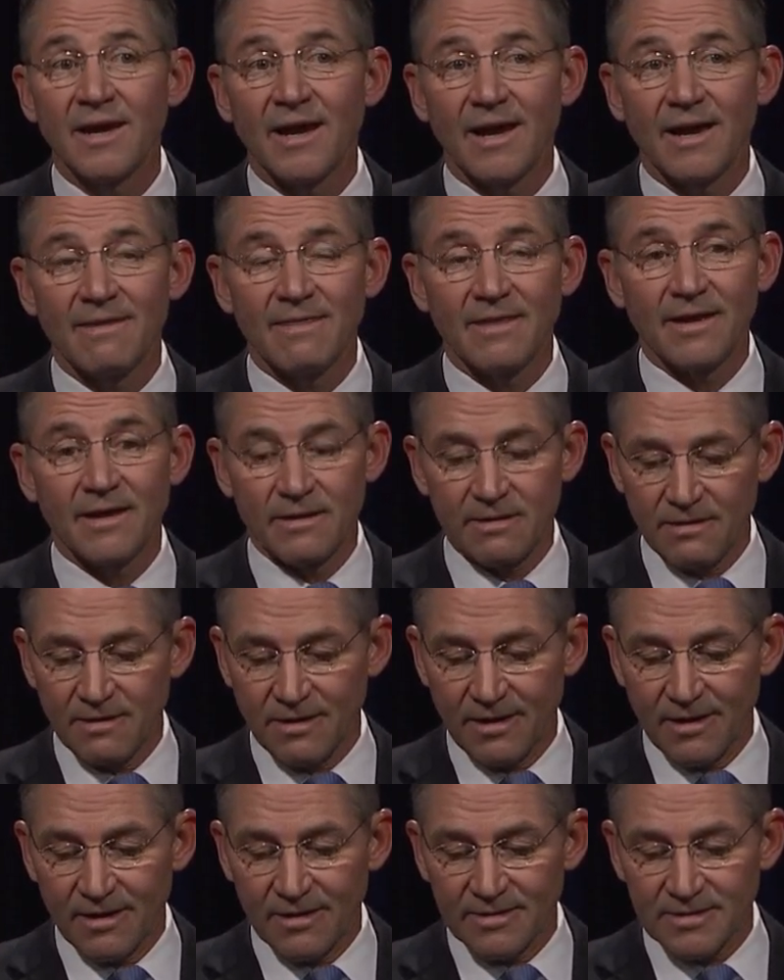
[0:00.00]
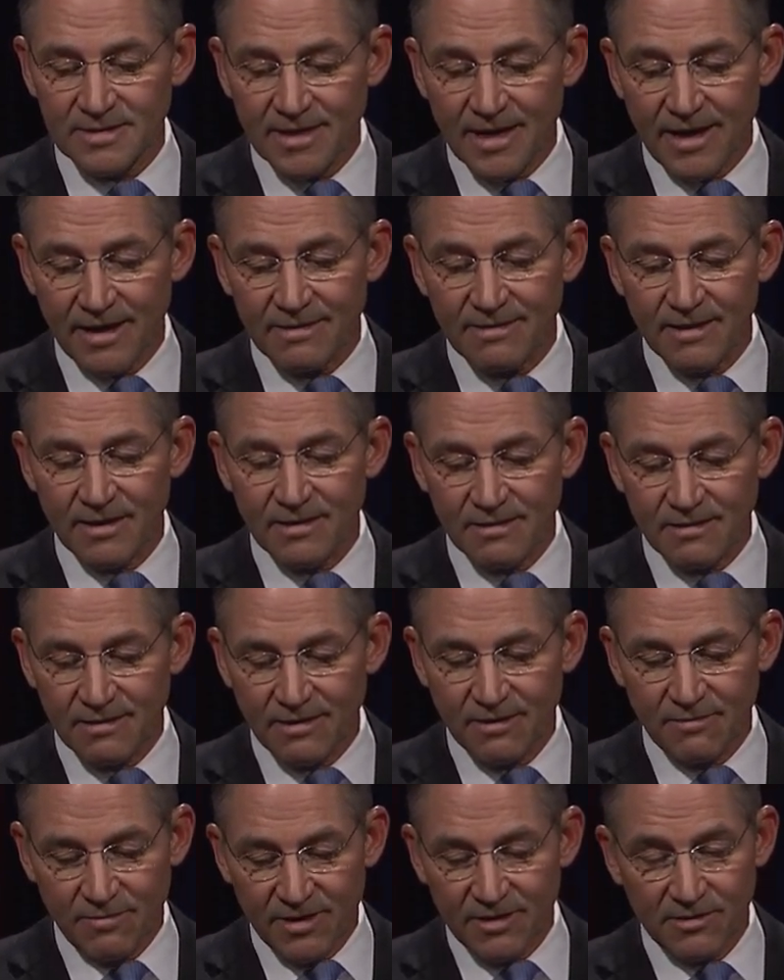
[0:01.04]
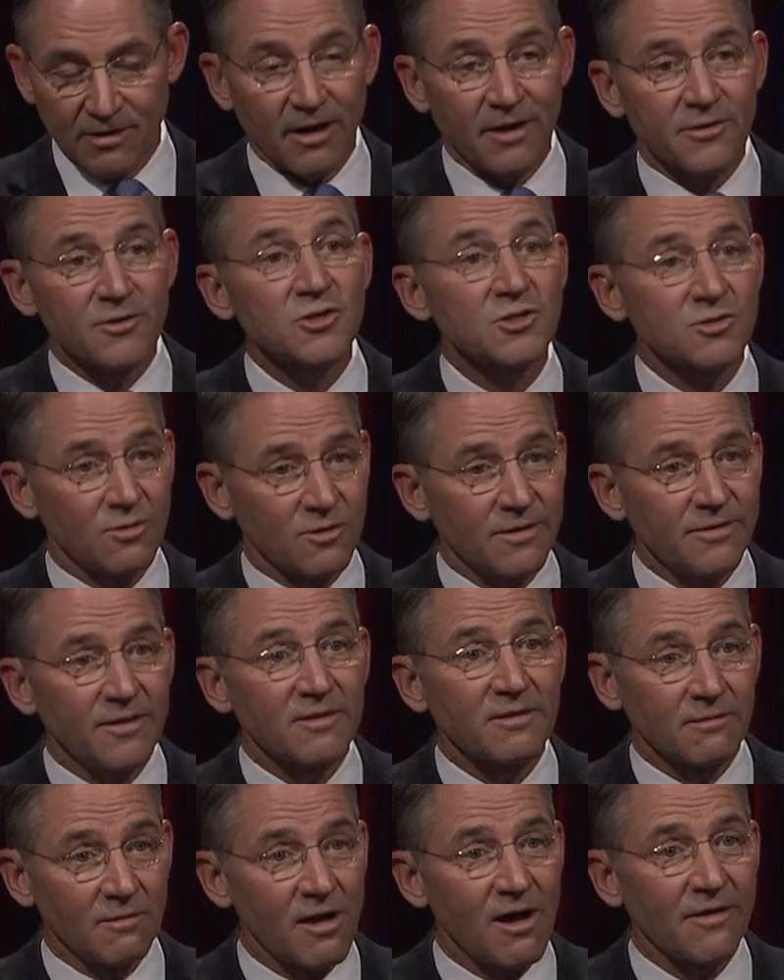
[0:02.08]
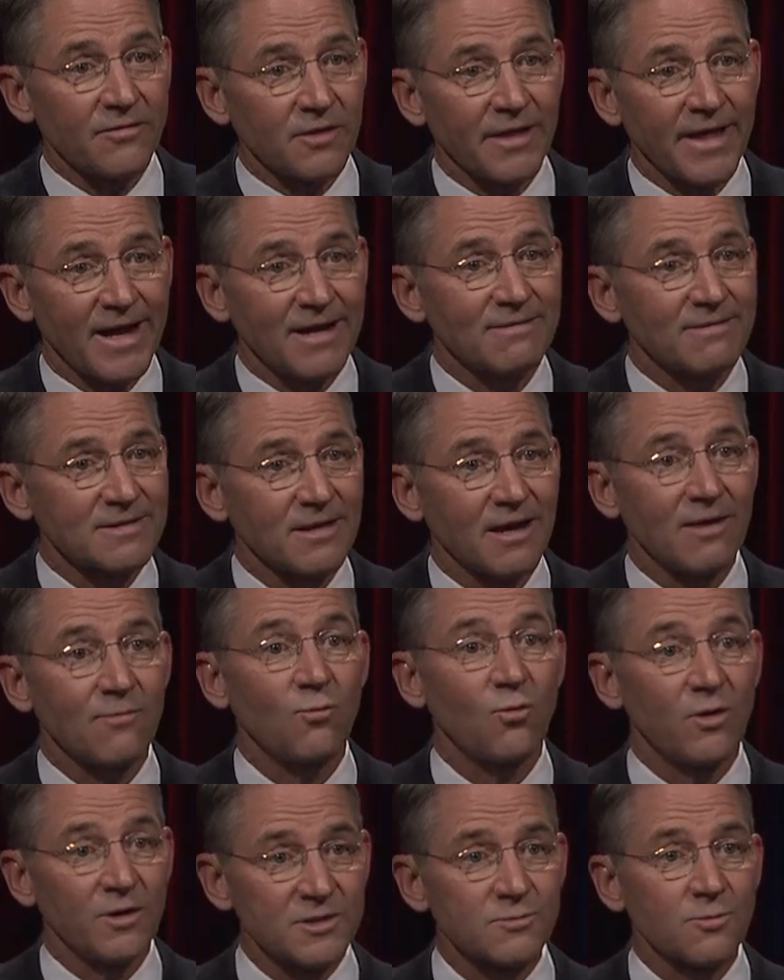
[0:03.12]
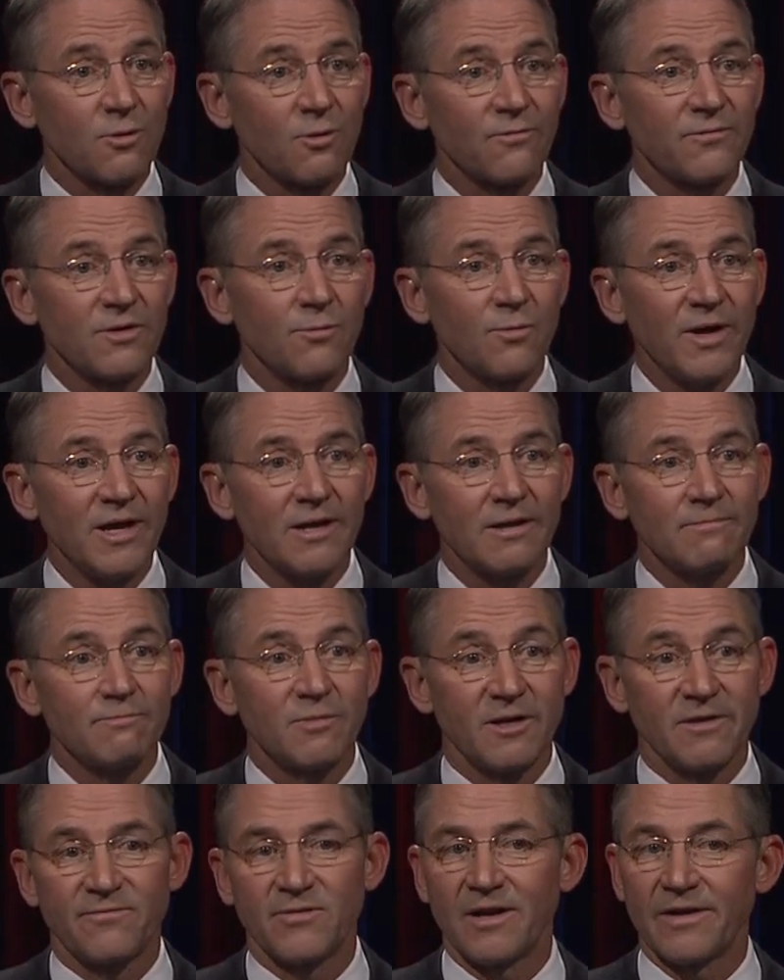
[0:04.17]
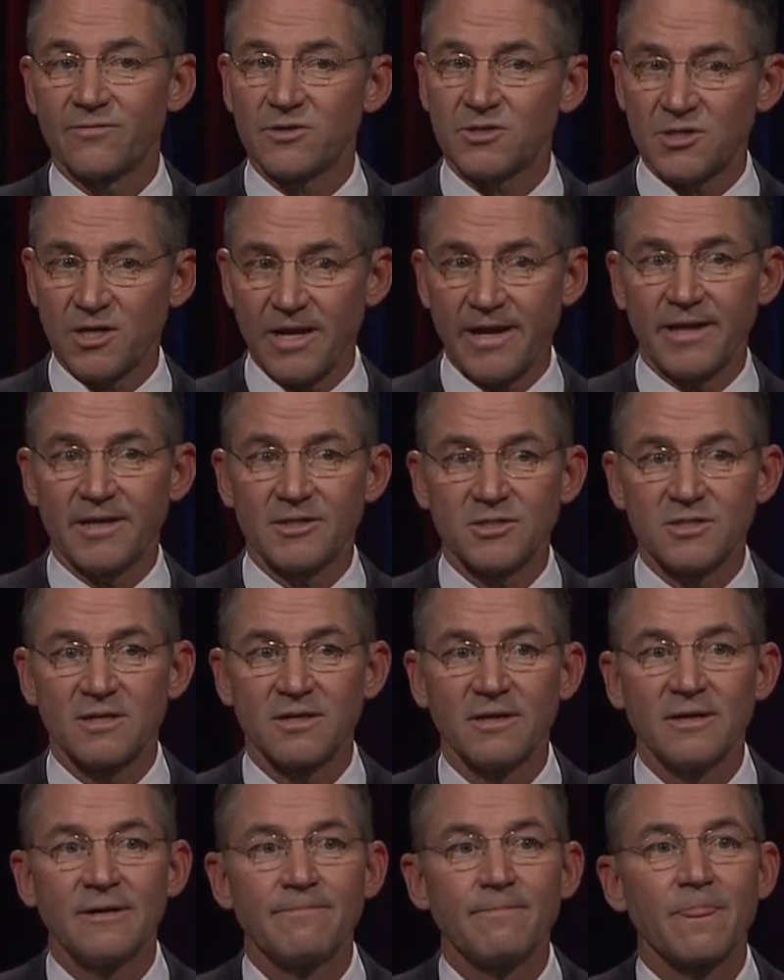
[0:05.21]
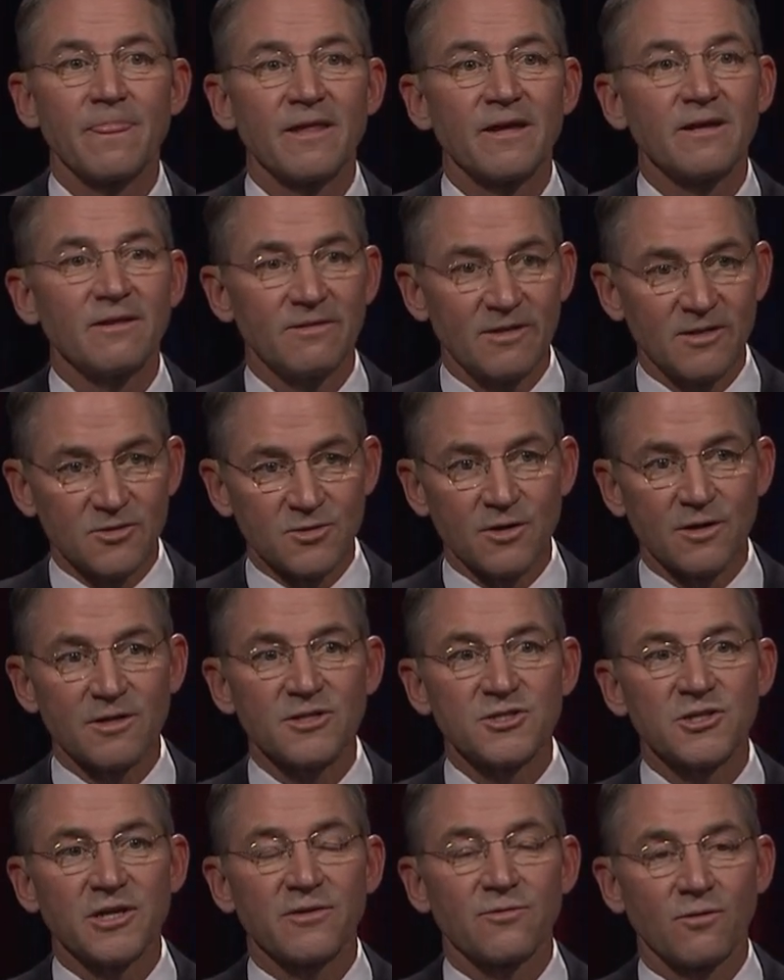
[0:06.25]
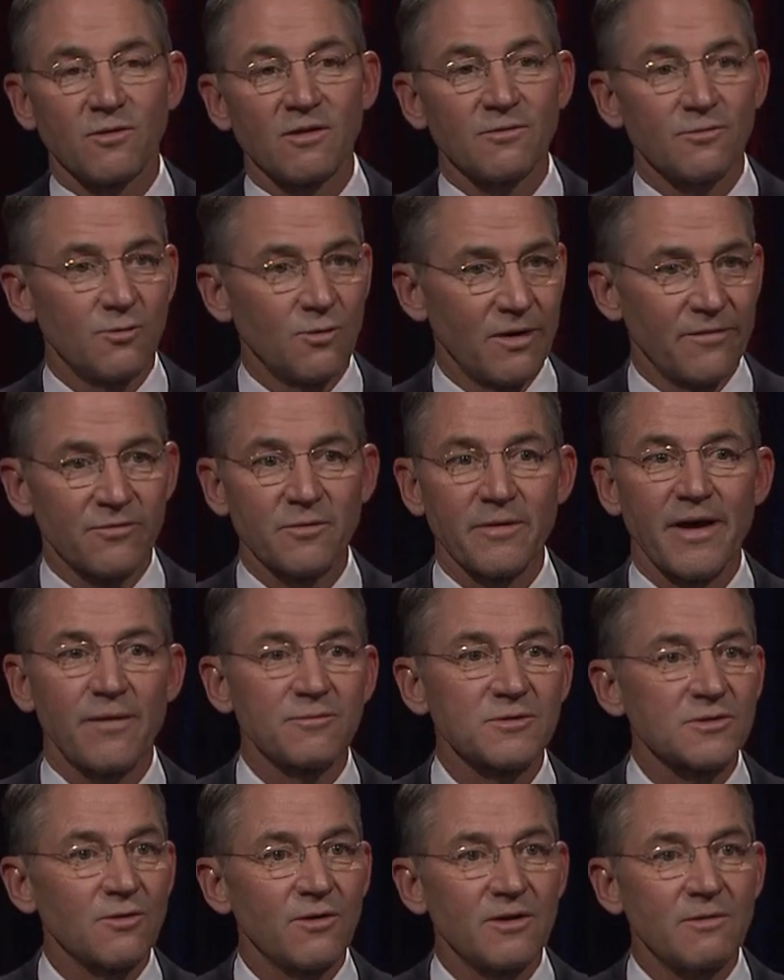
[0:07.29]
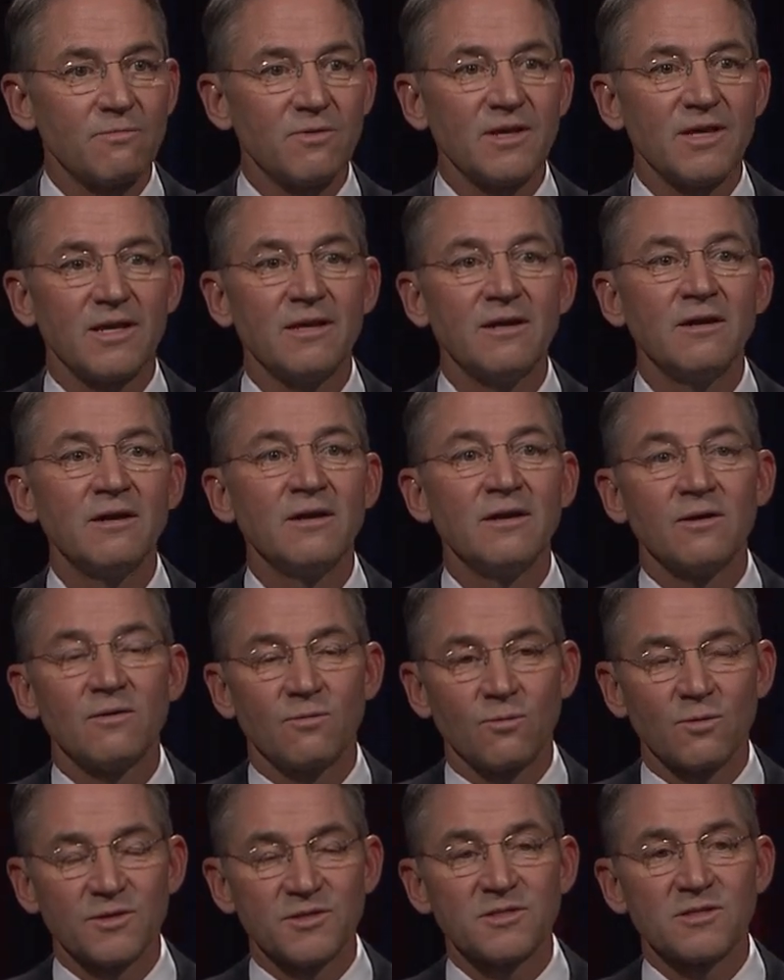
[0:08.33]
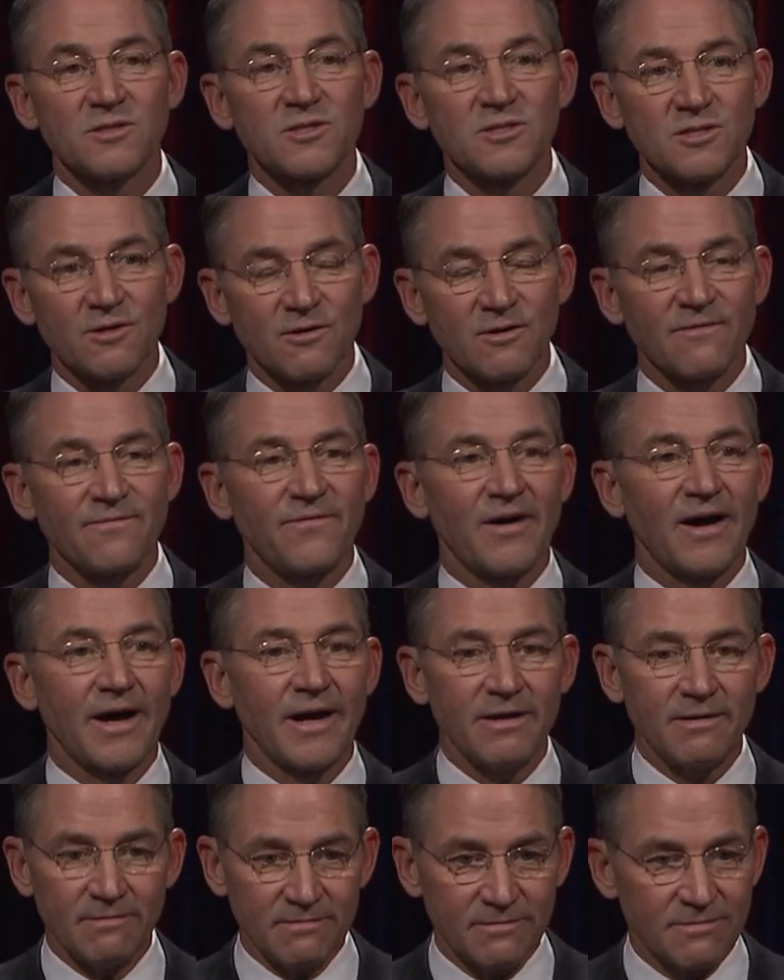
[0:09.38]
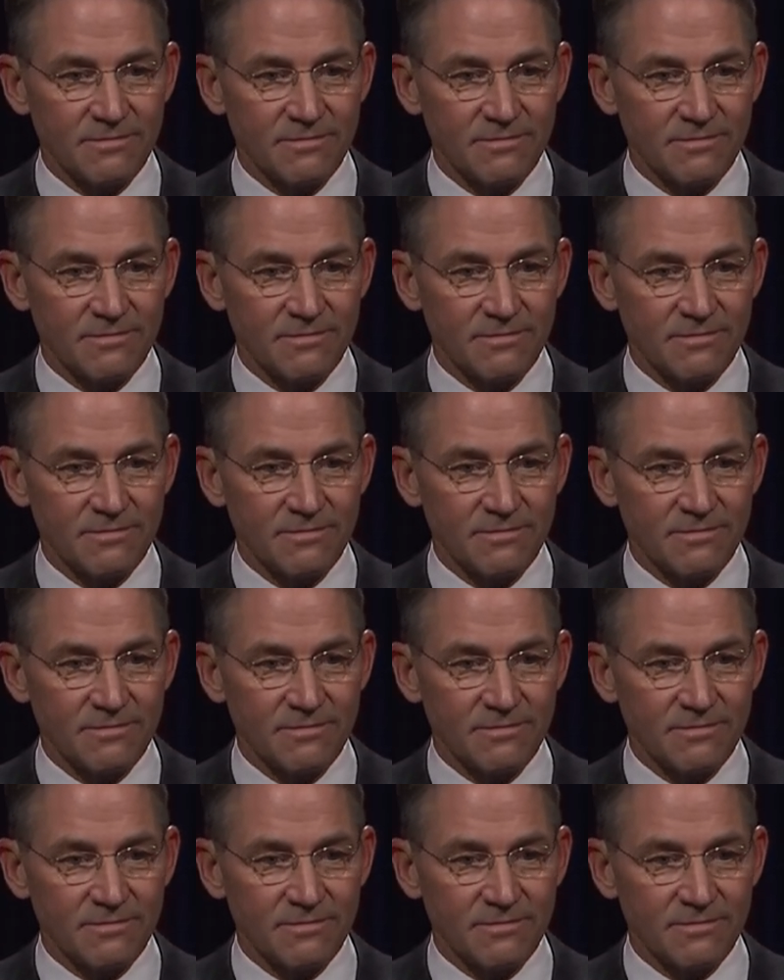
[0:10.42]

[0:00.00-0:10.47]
and then said that it, it, understood that the law of the land at the time was Roe v. Wade. But if it ever changed, the Attorney General, whoever that was going to be, was to certify,